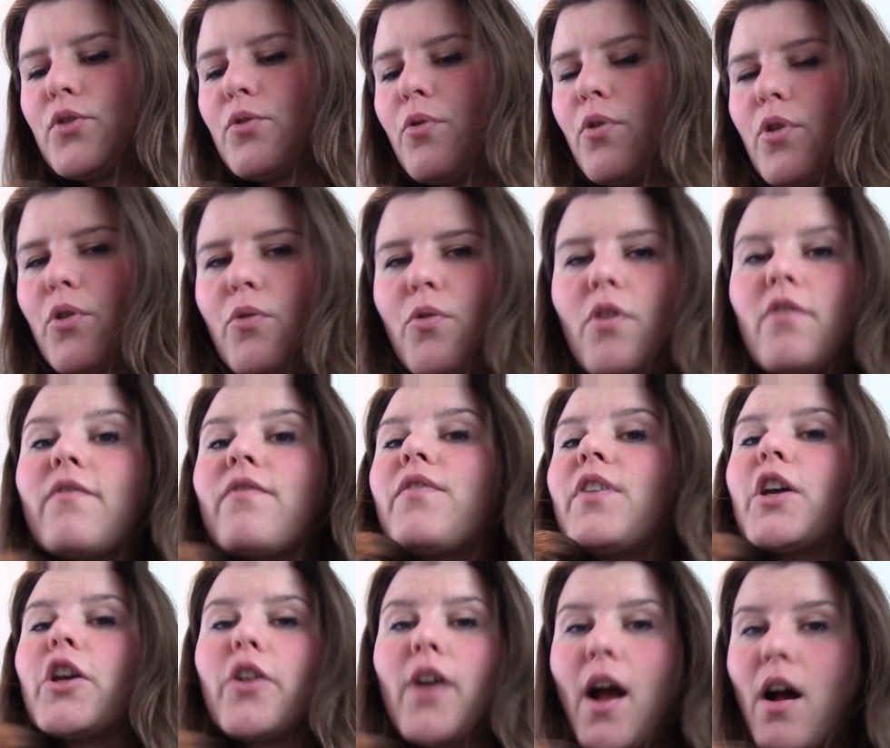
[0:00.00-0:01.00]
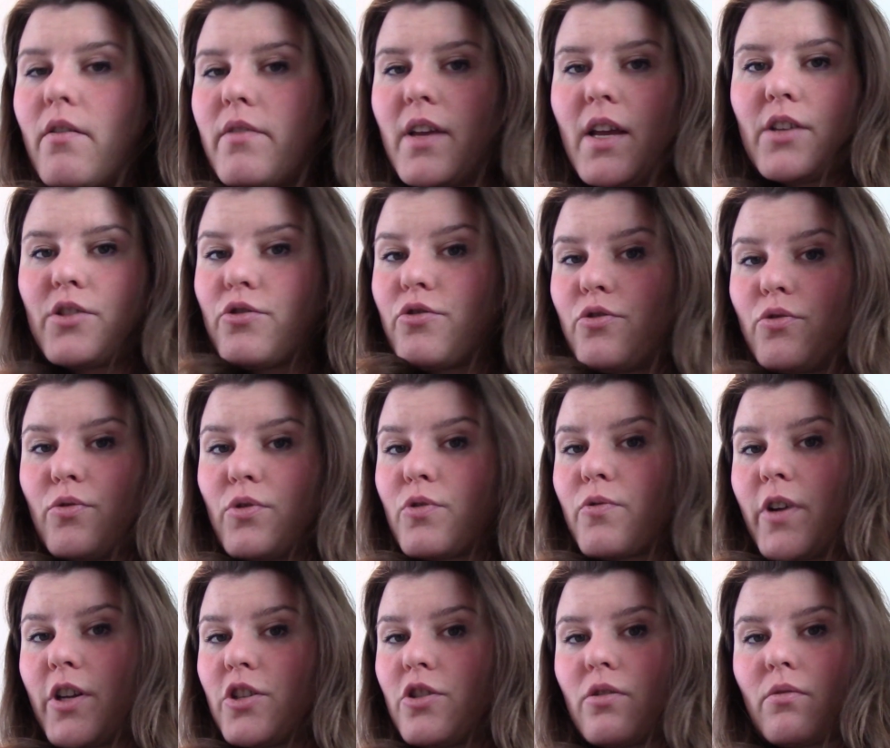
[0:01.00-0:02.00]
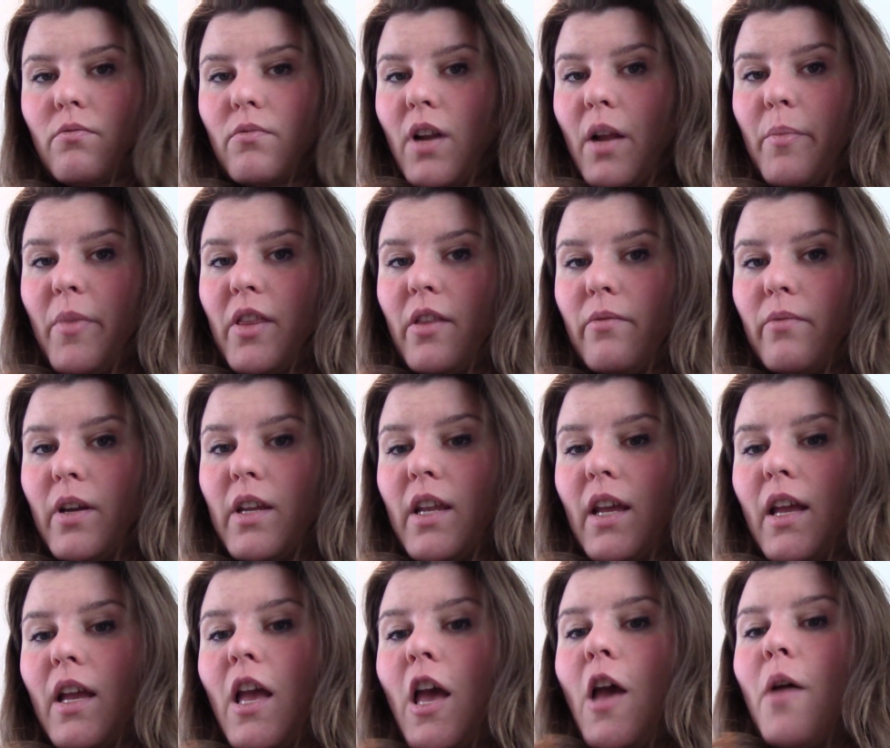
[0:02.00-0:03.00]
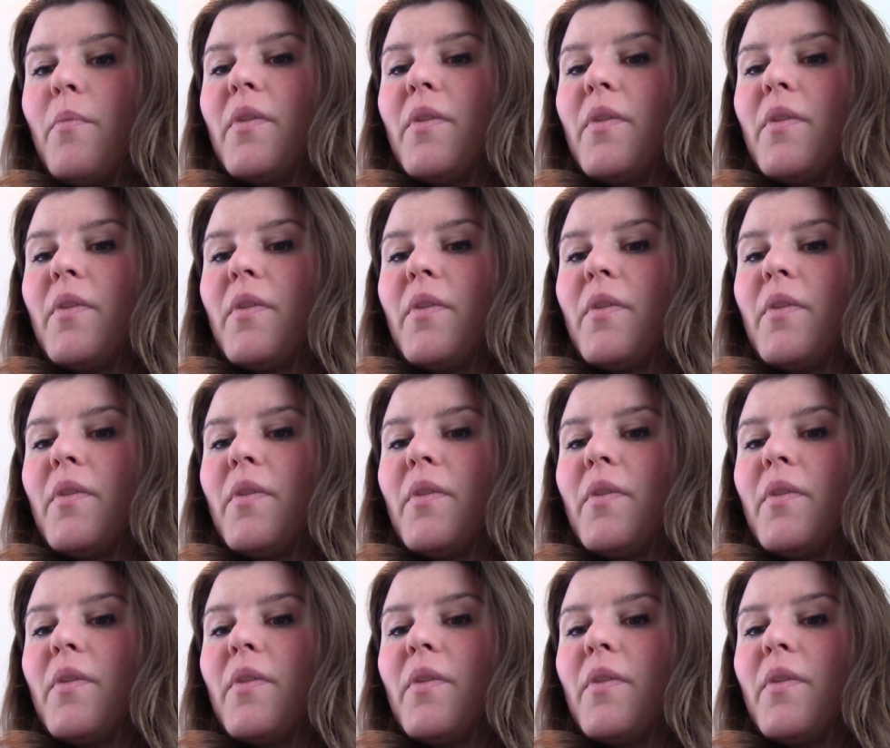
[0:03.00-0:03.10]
quote unquote, figure out the answer to his question when I'm in the reading,